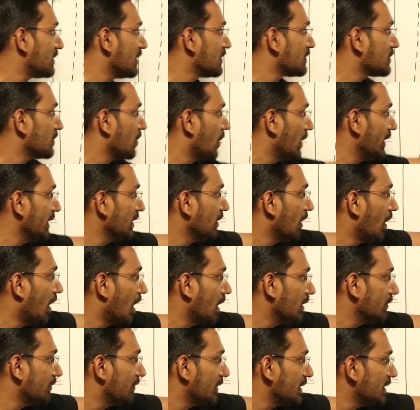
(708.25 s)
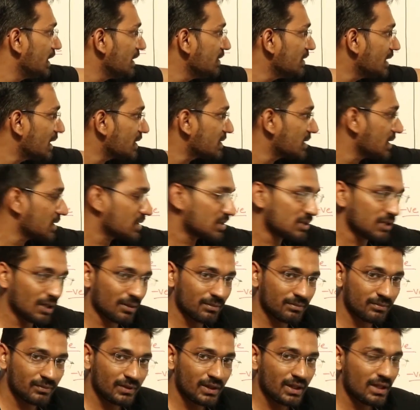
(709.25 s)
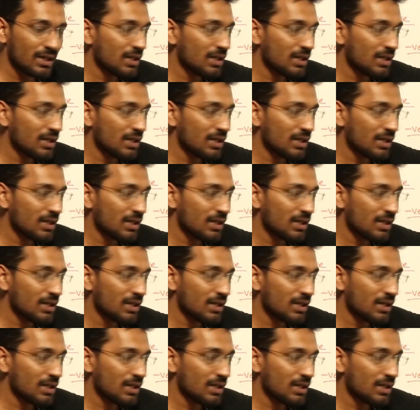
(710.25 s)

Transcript: is going on within the system.